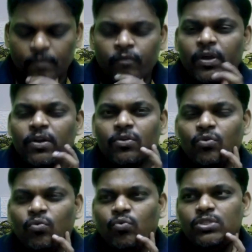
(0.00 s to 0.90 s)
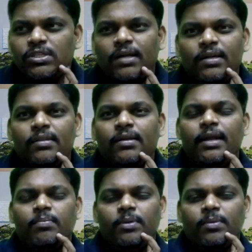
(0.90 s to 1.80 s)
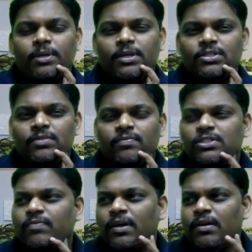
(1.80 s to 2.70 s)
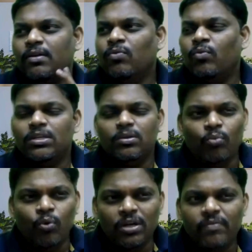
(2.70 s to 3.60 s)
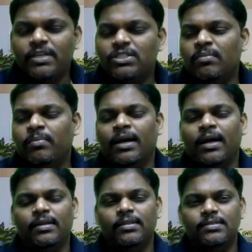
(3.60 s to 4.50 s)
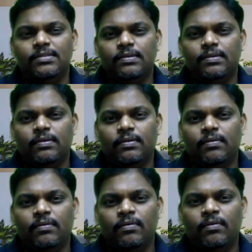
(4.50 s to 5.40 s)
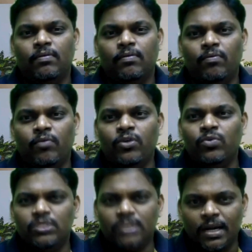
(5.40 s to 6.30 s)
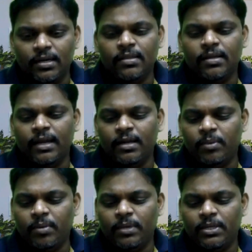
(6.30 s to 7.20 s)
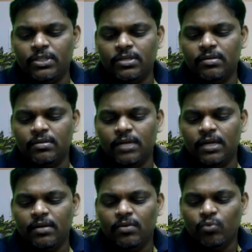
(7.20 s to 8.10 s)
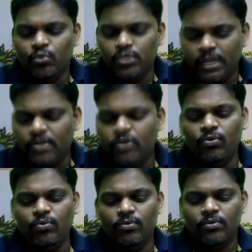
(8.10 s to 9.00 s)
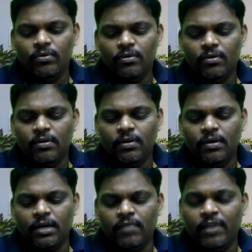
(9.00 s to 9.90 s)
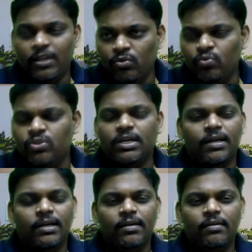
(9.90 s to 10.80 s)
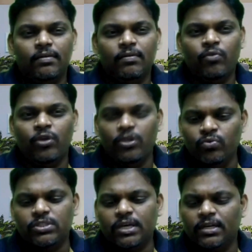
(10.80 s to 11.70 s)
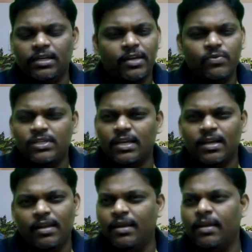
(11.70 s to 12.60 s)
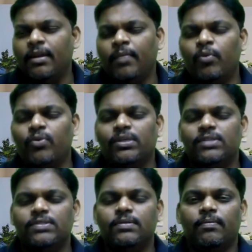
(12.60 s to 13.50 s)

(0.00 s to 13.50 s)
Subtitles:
when you started the GATE preparation, first of all, what is the motivation behind this? No. So you started the GATE preparation, right? Who said to you, right, when you started, why you started? Can you say clearly about this?